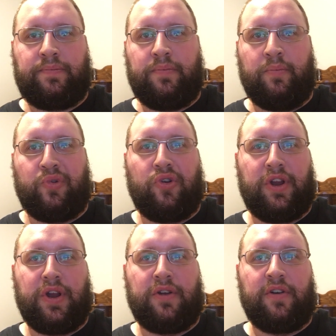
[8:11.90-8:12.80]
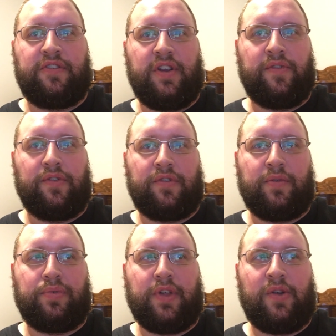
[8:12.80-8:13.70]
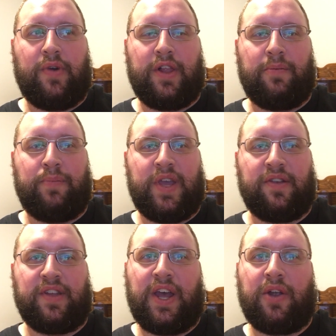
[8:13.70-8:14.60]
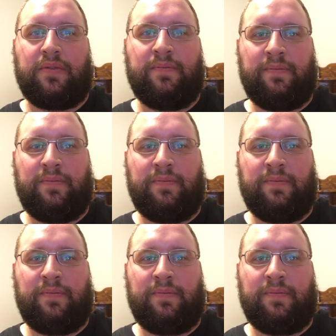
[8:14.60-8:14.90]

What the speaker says: Brooding underachievers don't play well in Beantown.